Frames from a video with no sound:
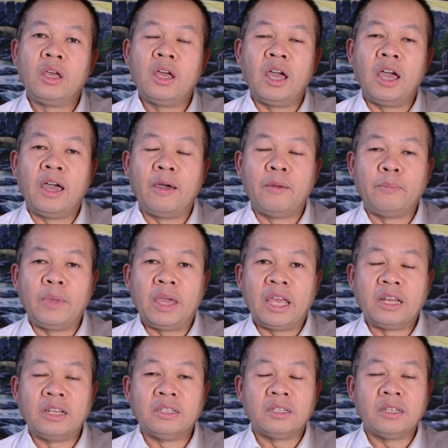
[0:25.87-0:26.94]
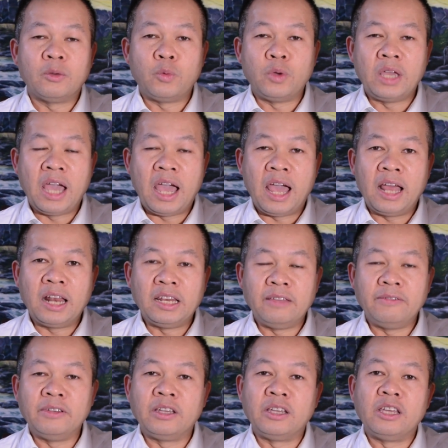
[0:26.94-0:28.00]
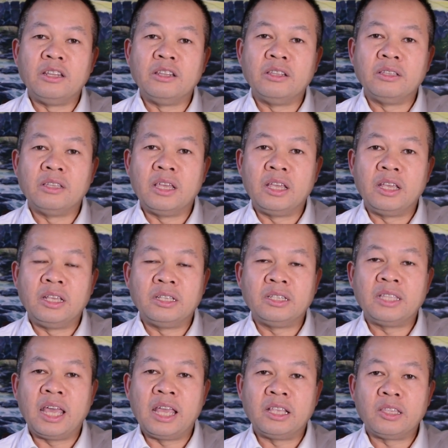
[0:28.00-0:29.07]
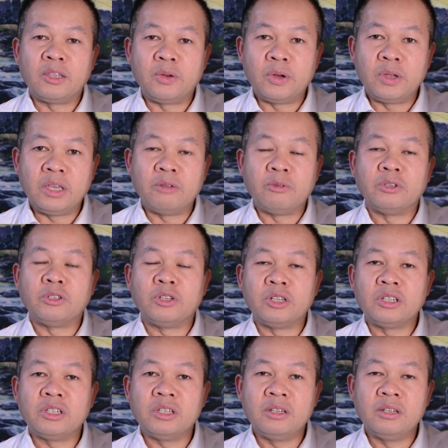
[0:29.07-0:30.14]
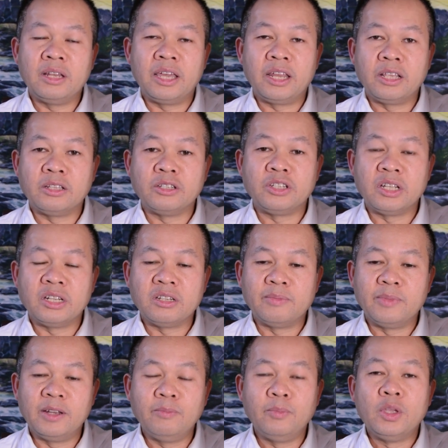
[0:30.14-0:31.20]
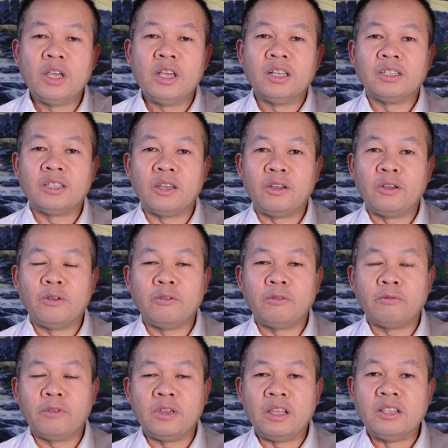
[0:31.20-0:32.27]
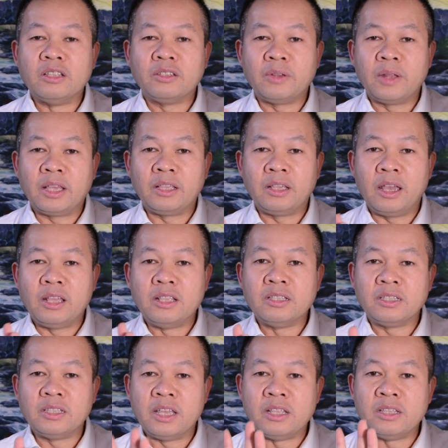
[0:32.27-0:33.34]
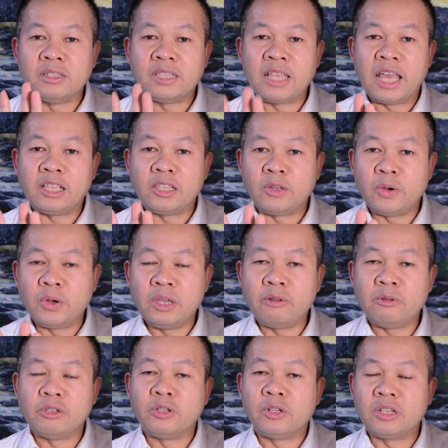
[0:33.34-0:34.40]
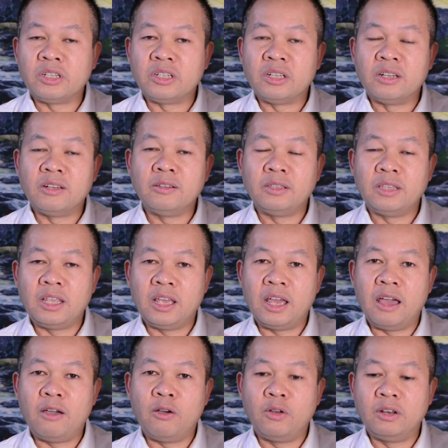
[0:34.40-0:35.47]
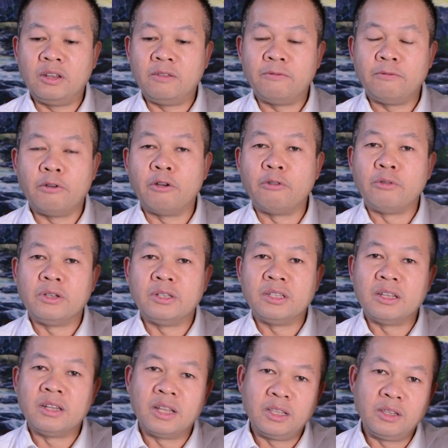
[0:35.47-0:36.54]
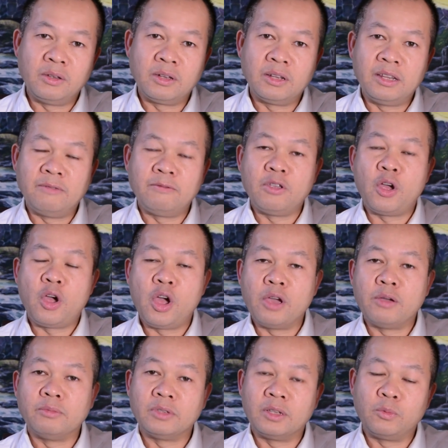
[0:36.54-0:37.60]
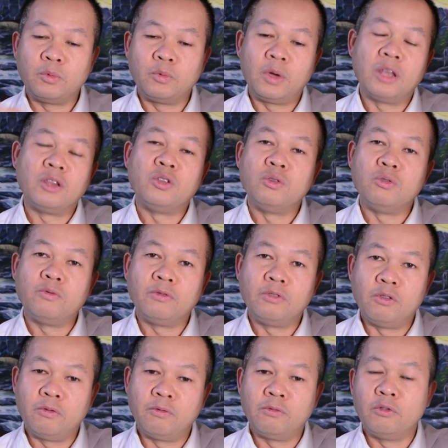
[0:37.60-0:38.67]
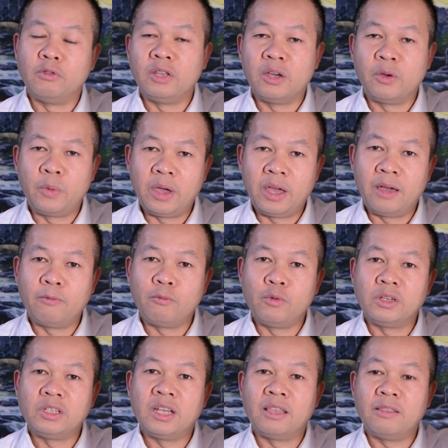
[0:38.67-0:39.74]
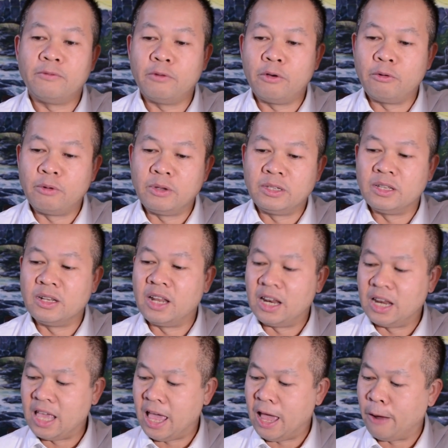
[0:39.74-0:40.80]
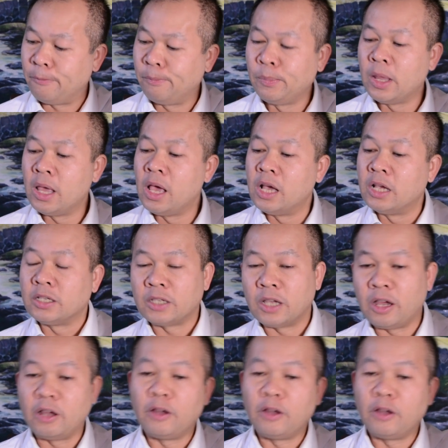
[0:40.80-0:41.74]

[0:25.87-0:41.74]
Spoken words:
And we are living in the stage 3 restriction, ladies and gentlemen. So in stage 3 restriction, there are only 4 reasons that you can leave your homes, and you're fully aware of which are the 4 reasons anyhow. So